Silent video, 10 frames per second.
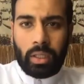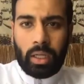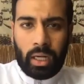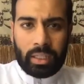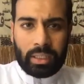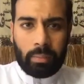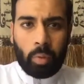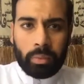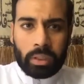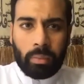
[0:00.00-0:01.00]
And at that
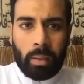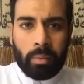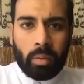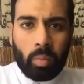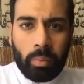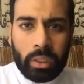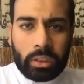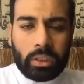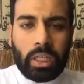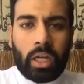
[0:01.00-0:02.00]
moment, Imam Amir al-Mu'mineen
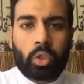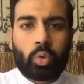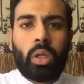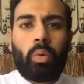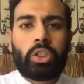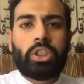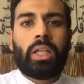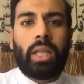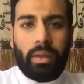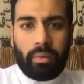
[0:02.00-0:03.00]
says, Ya Rasulullah, what shall
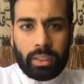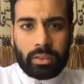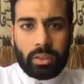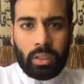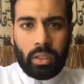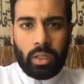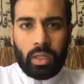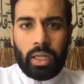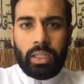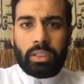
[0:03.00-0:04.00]
I write?
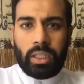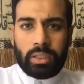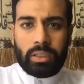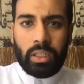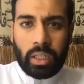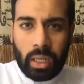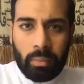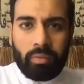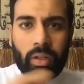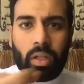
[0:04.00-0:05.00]
And he says, in the name
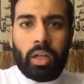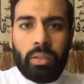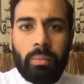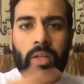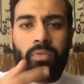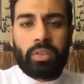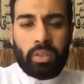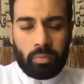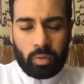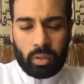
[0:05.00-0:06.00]
of Allah, the
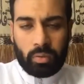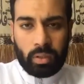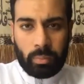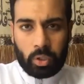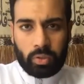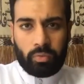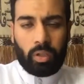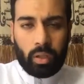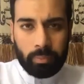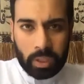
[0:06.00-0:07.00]
Beneficent, the
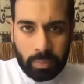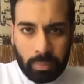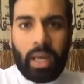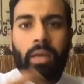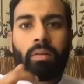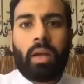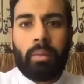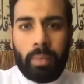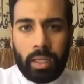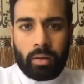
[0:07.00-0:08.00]
Merciful, Bismillahir
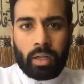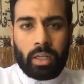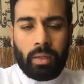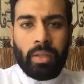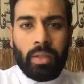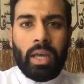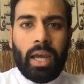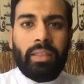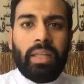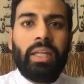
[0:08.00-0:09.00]
Rahmanir Rahim.
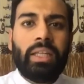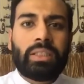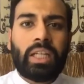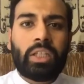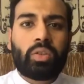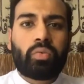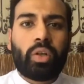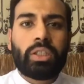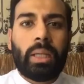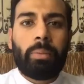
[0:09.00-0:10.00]
And then he says, for
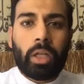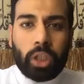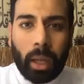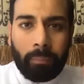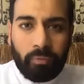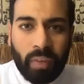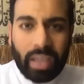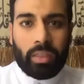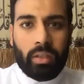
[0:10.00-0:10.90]
example, adopt faith.